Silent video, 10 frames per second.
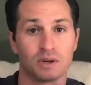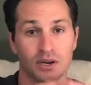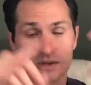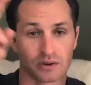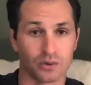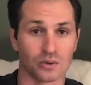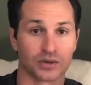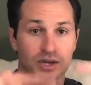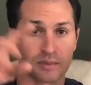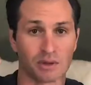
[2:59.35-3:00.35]
because Google
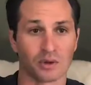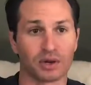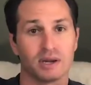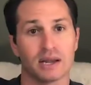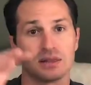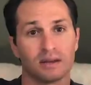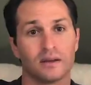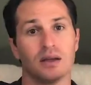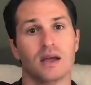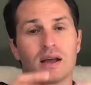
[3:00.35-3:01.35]
is going to be looking at
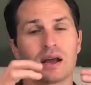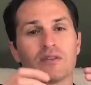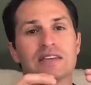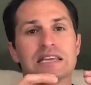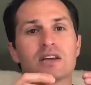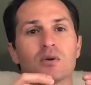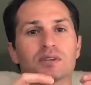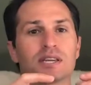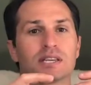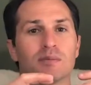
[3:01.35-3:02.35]
the kind of
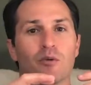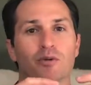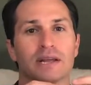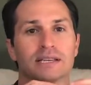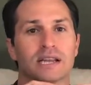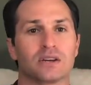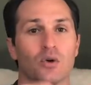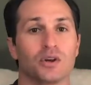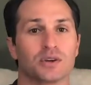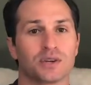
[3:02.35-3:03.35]
ecosystem of links that
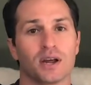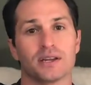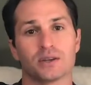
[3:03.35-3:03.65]
go to your site.